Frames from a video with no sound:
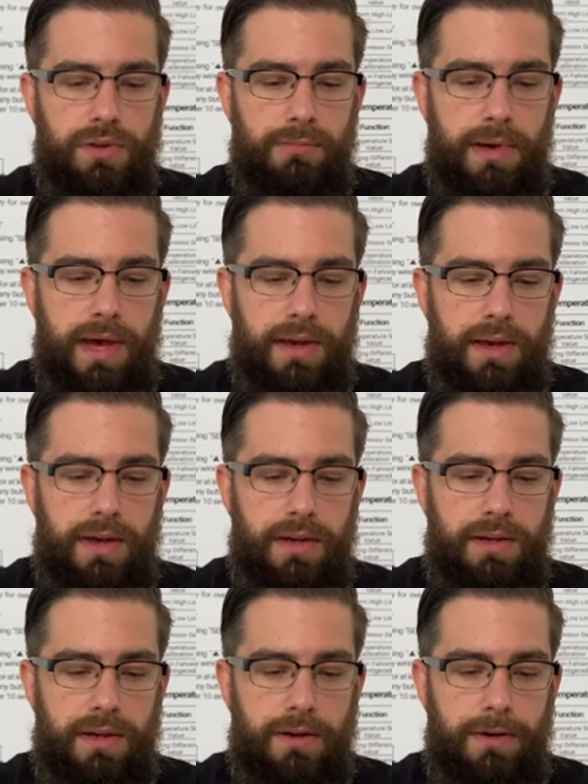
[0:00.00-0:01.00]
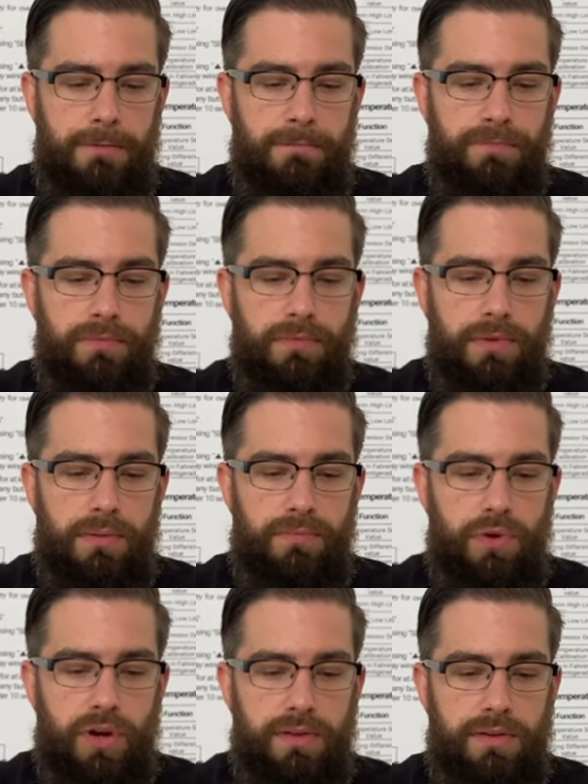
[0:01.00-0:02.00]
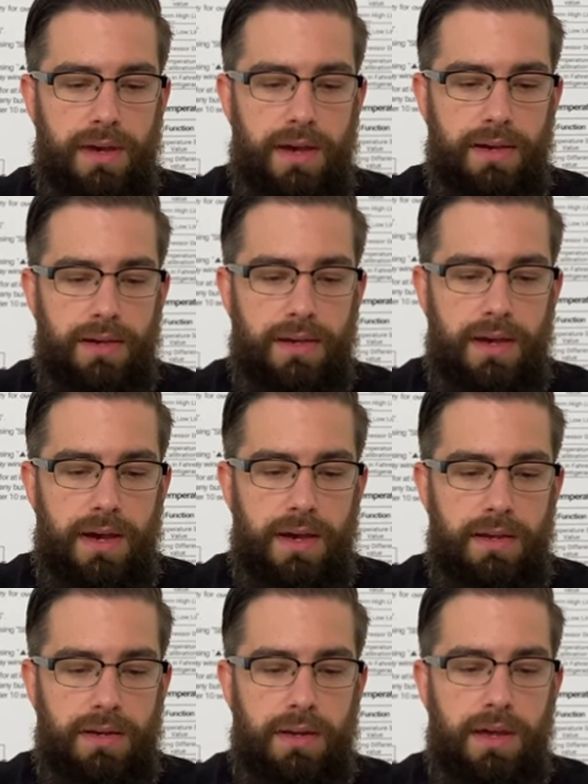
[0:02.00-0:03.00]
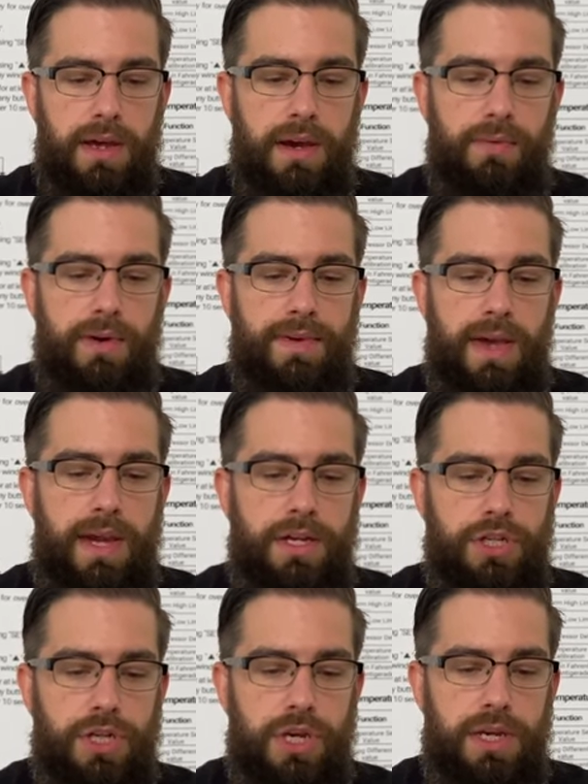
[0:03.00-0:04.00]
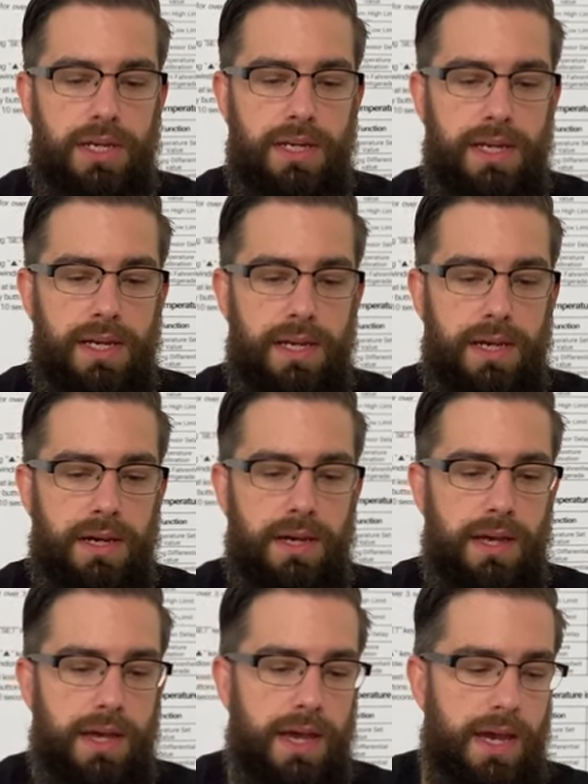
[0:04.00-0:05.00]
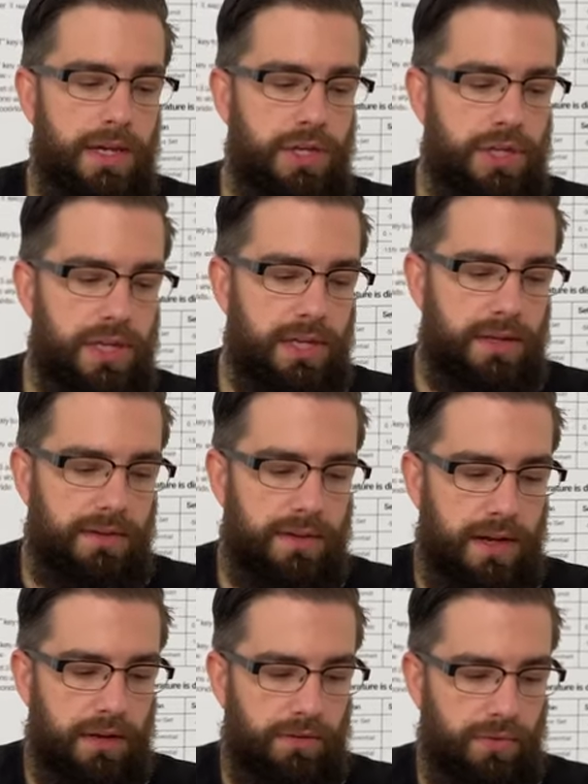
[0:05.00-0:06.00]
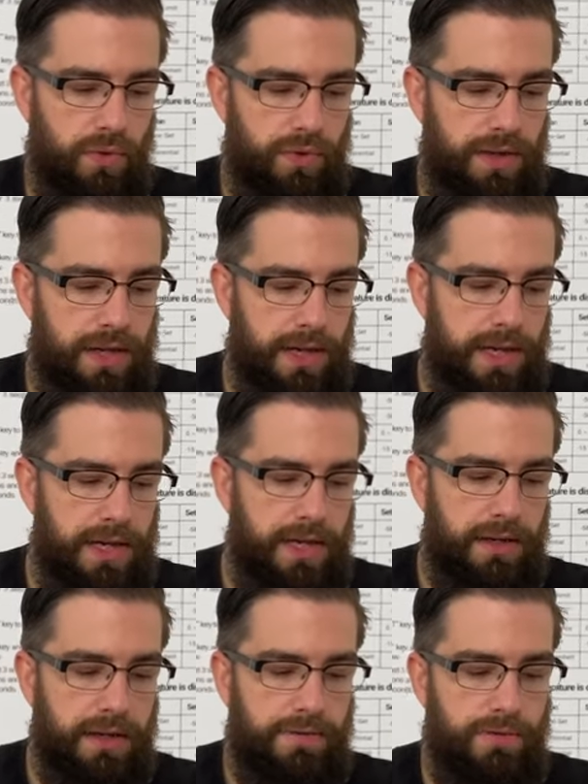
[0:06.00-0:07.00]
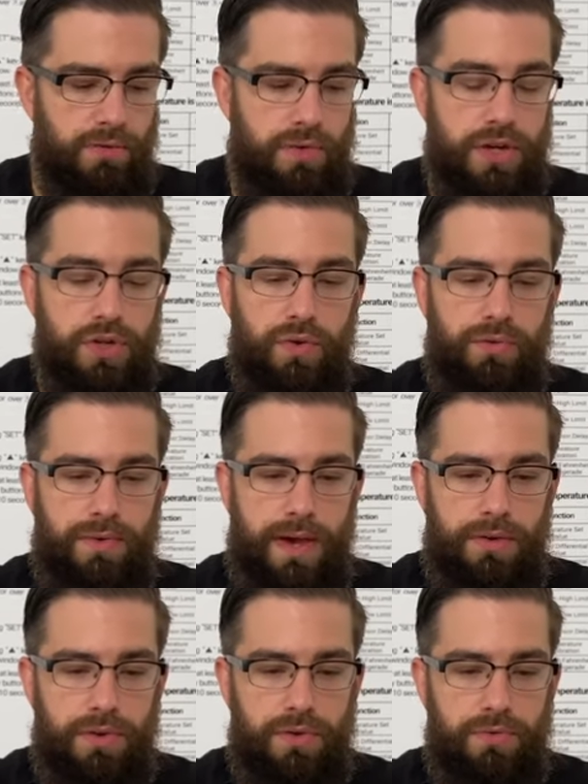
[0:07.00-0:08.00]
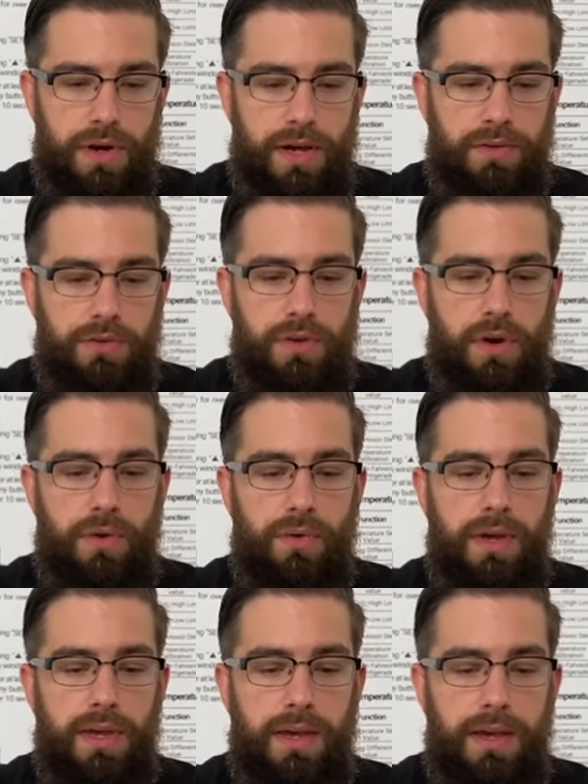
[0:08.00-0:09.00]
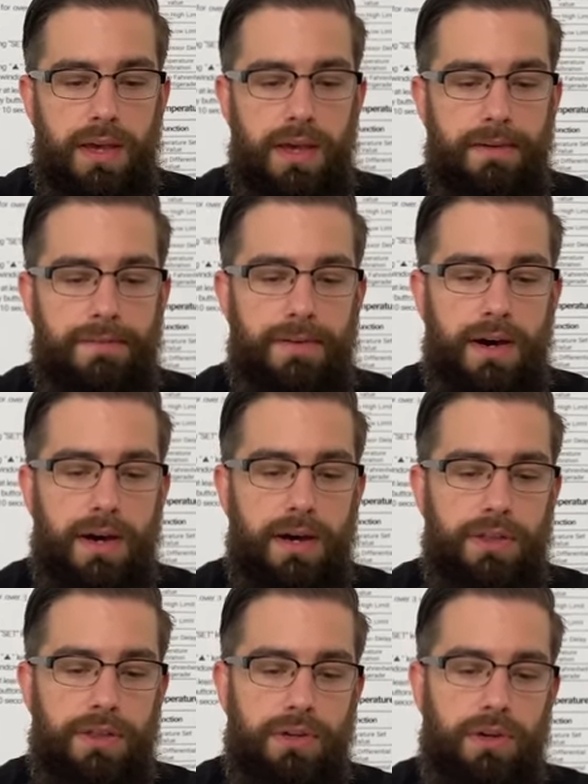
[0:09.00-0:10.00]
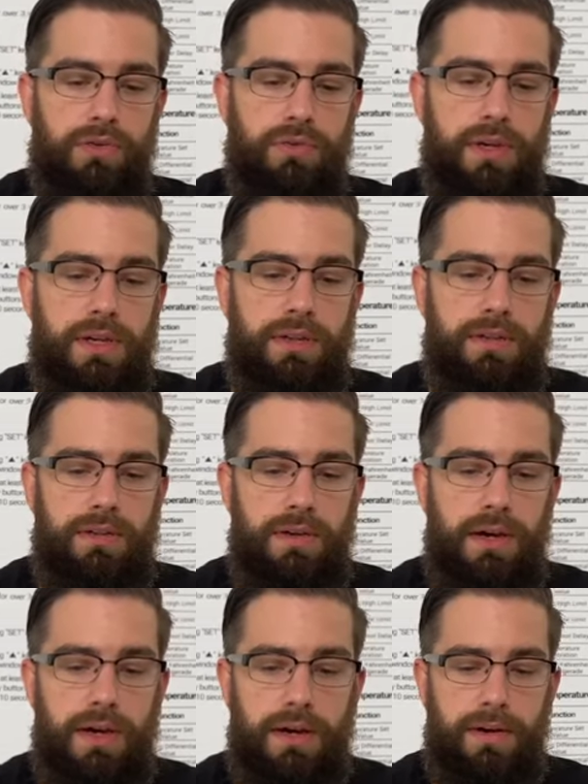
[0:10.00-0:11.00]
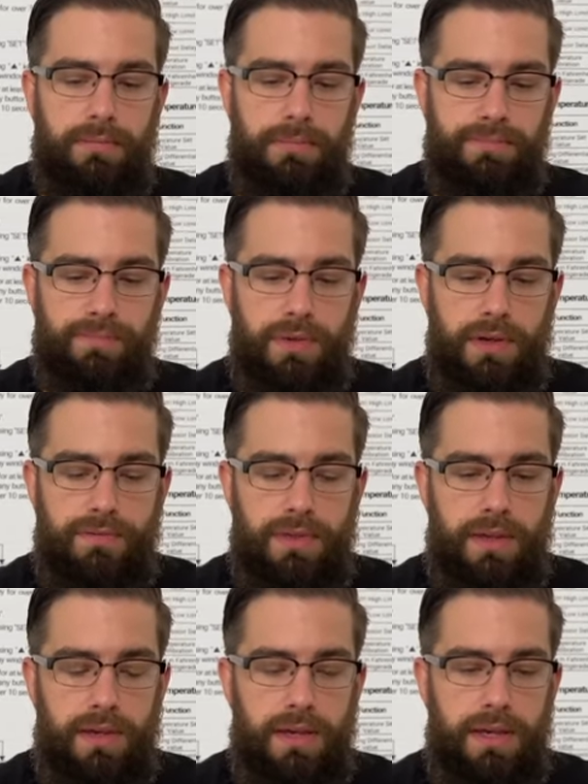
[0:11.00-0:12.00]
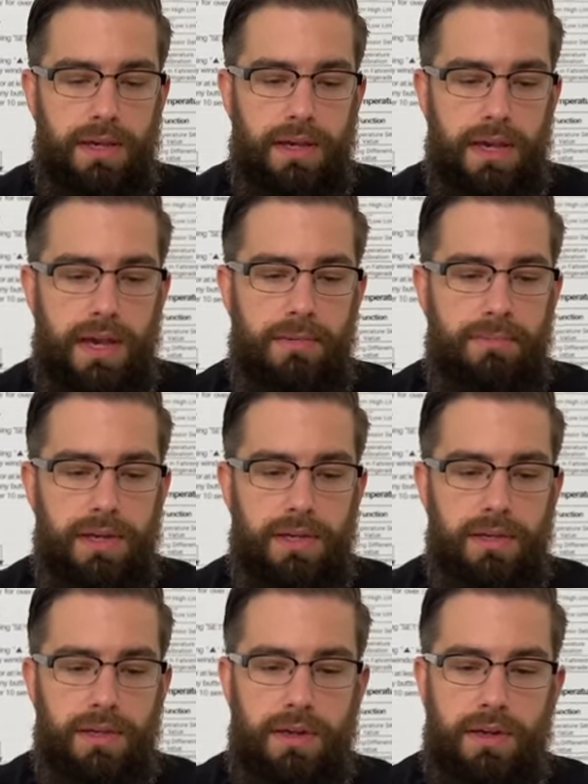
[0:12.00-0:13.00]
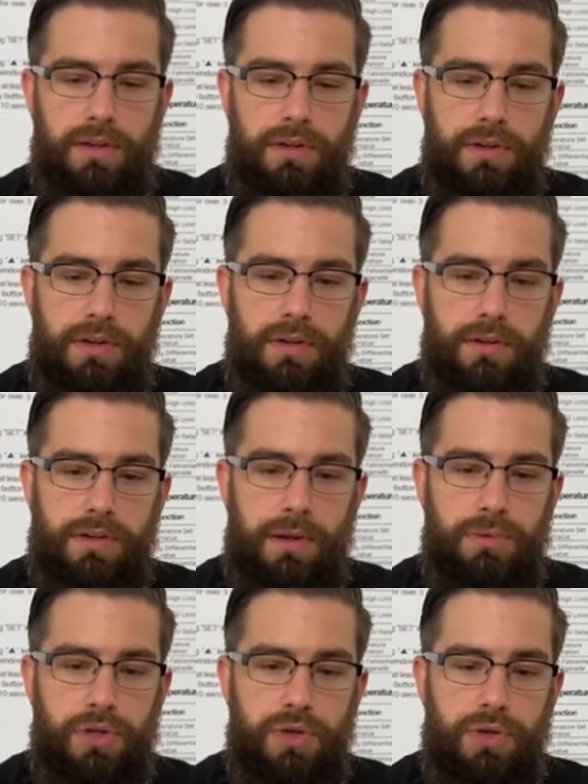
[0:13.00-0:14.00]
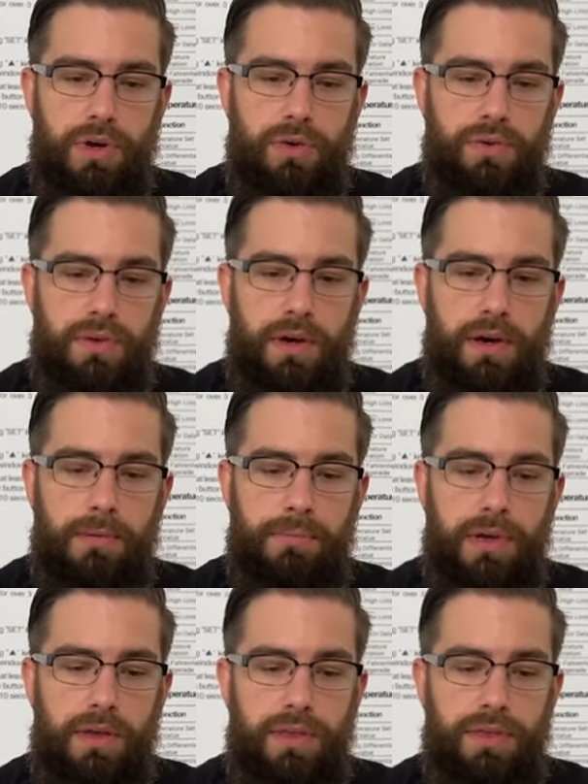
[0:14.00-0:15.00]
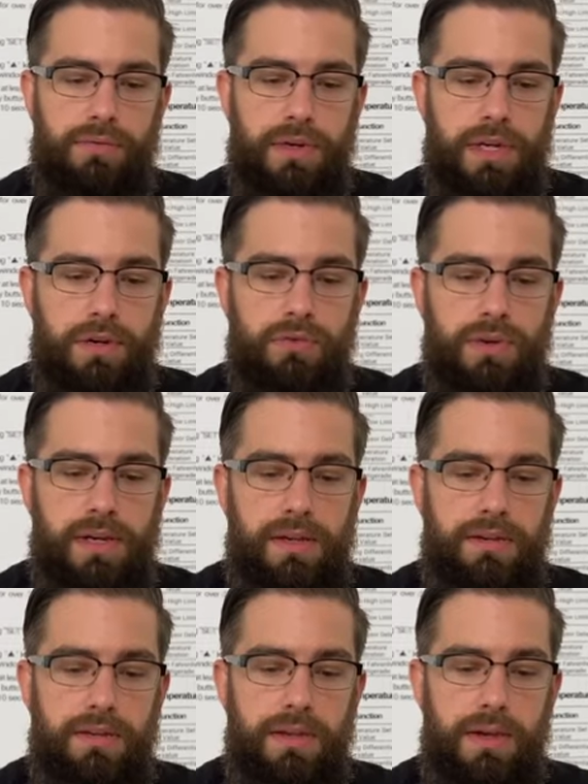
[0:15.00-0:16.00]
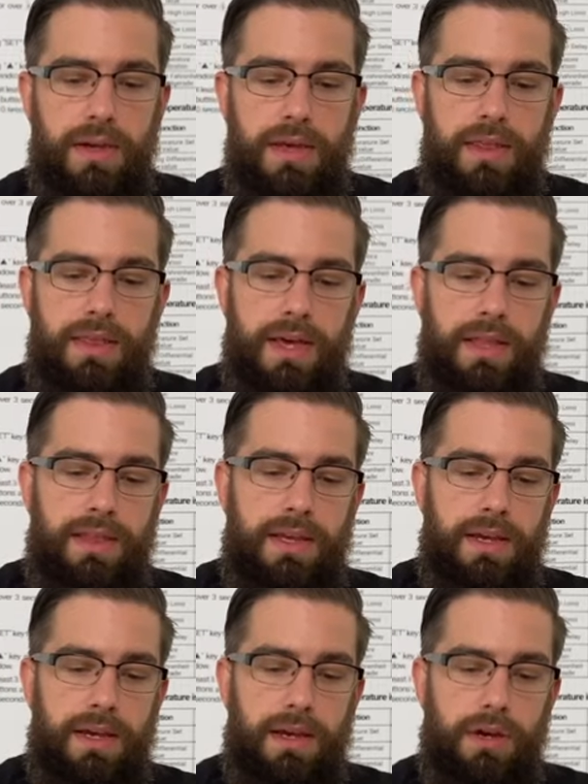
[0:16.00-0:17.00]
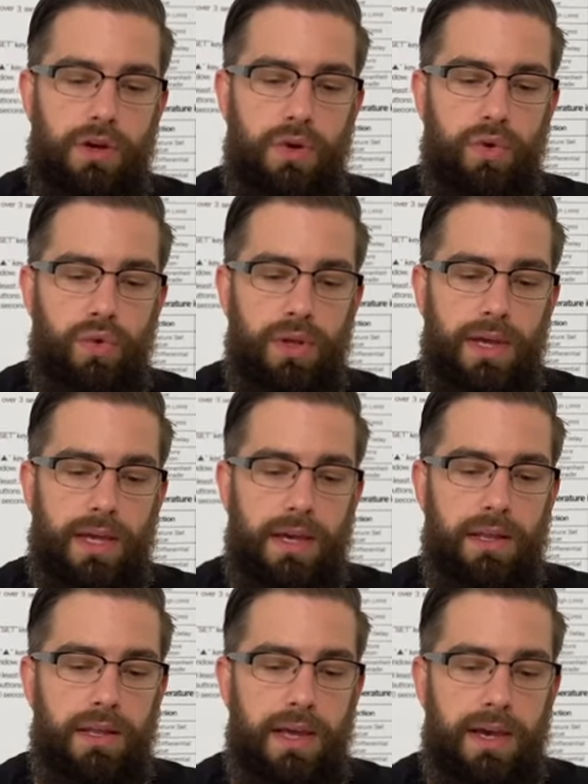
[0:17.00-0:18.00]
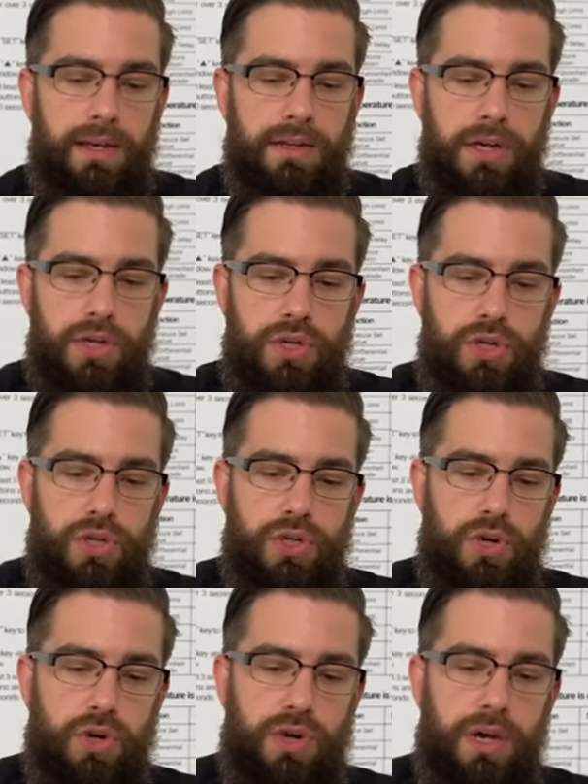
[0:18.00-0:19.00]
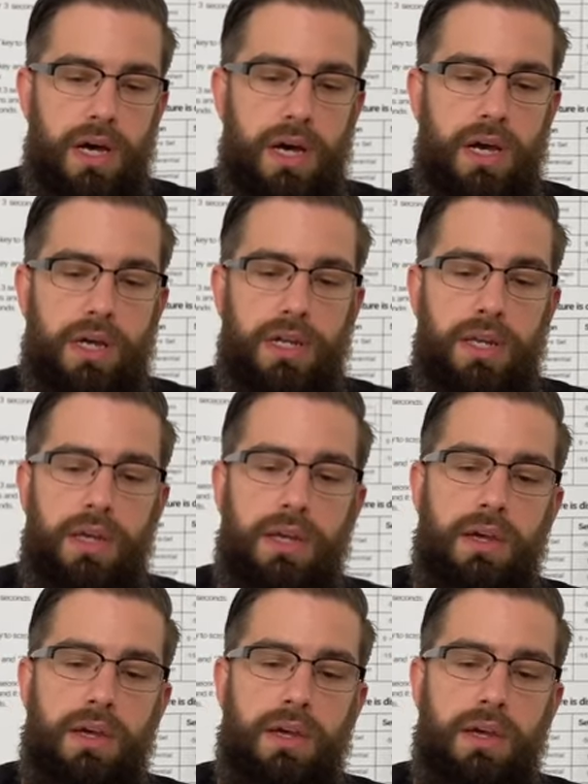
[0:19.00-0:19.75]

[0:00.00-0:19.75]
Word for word: the back end here. Press set again. We have HD. HD stands for the heating differential value, right? So if uh, the degrees, um, the ambient temperature goes up three degrees, then the cooling light should turn on